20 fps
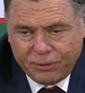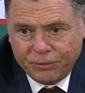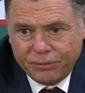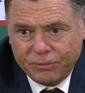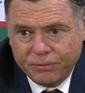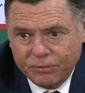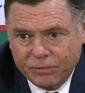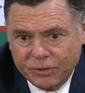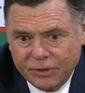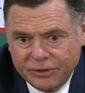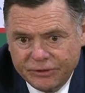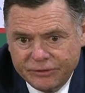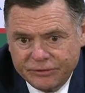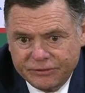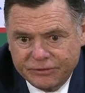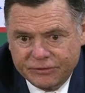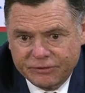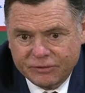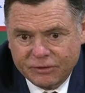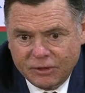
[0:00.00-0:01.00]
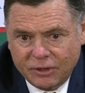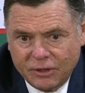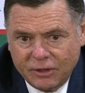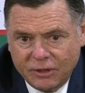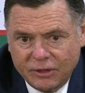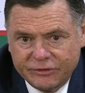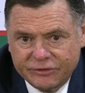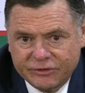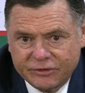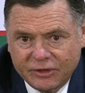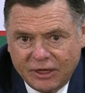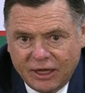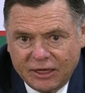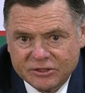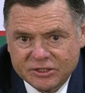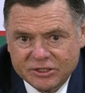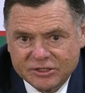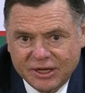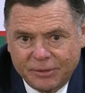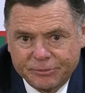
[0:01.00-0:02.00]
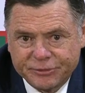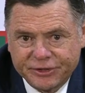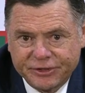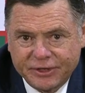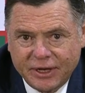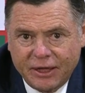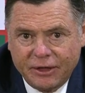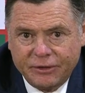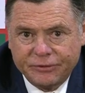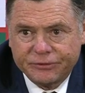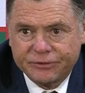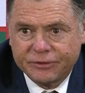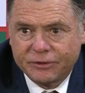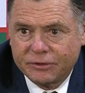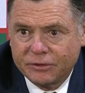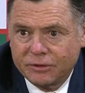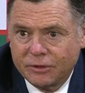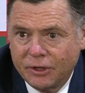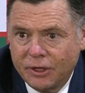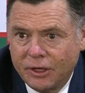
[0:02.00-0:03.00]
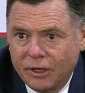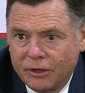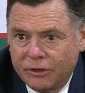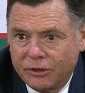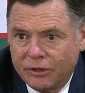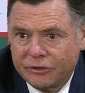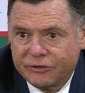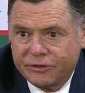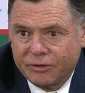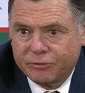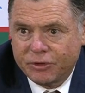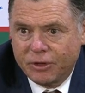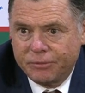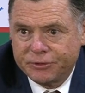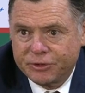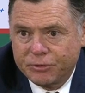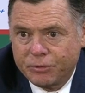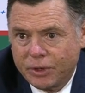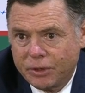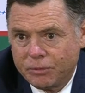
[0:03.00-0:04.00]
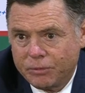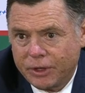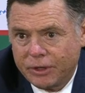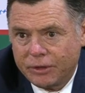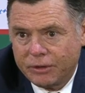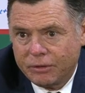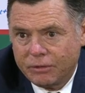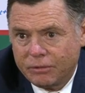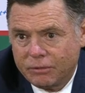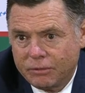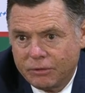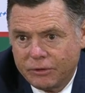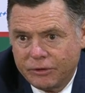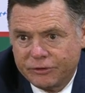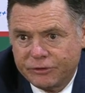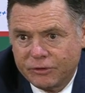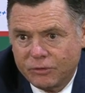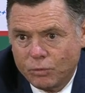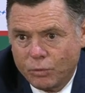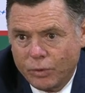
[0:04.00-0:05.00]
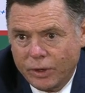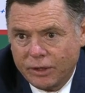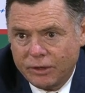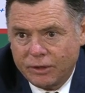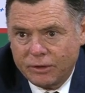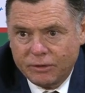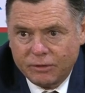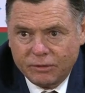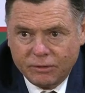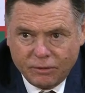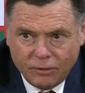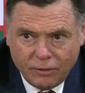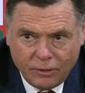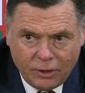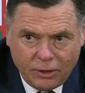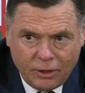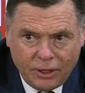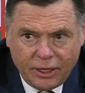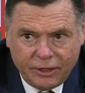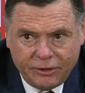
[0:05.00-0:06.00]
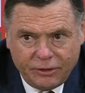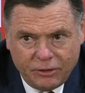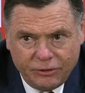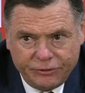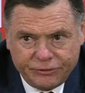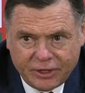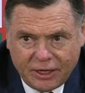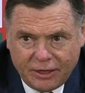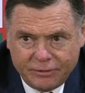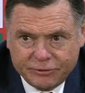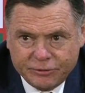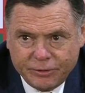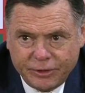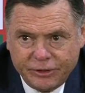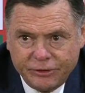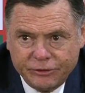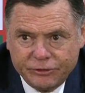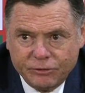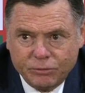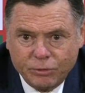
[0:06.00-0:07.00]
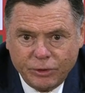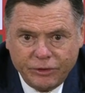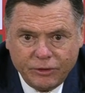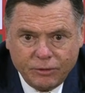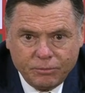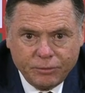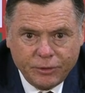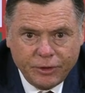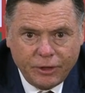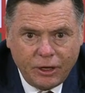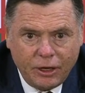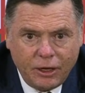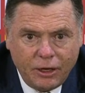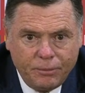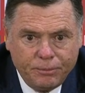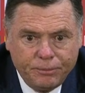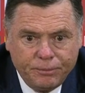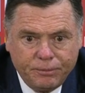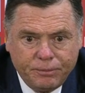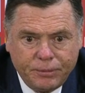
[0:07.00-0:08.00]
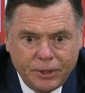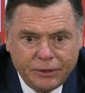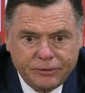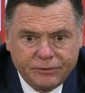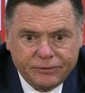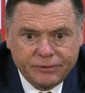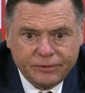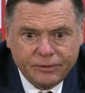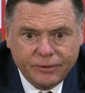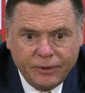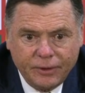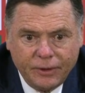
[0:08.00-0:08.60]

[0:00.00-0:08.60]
Football has its ups and downs, and sometimes you win when you shouldn't win, and you lose games when you should win them. But